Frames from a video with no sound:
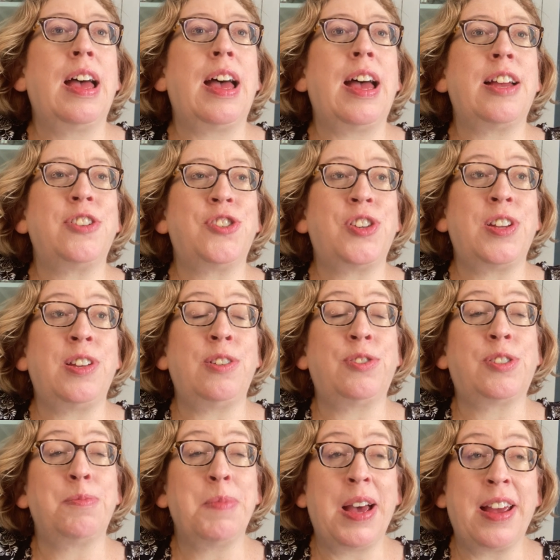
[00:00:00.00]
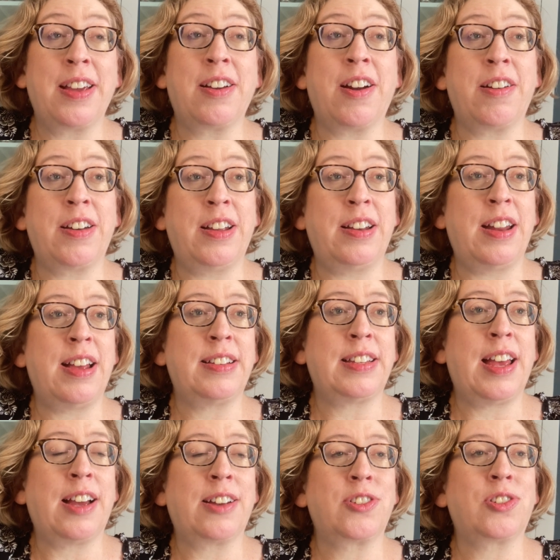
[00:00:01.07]
And she used my garden as
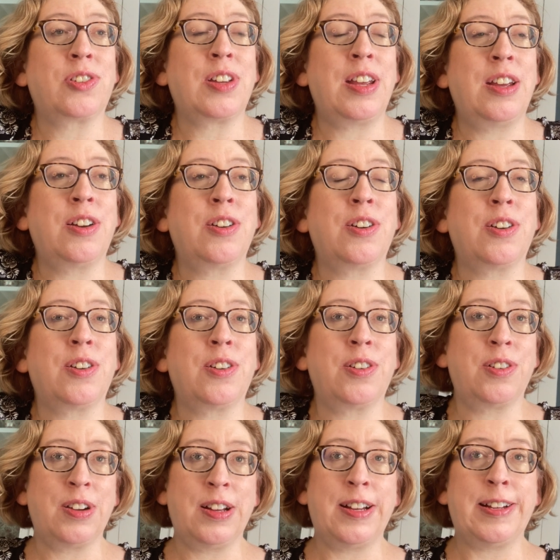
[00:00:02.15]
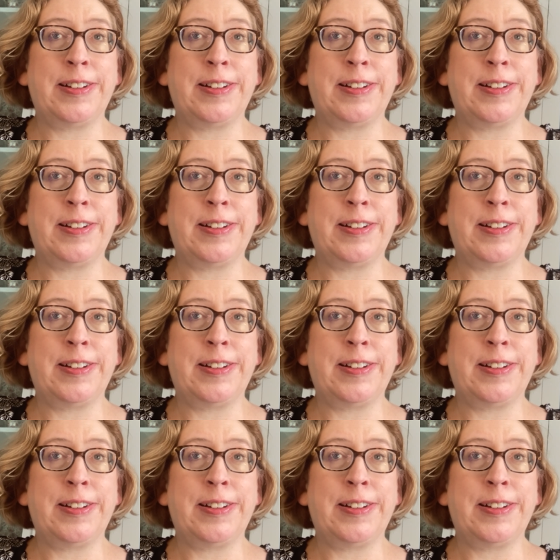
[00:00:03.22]
actually her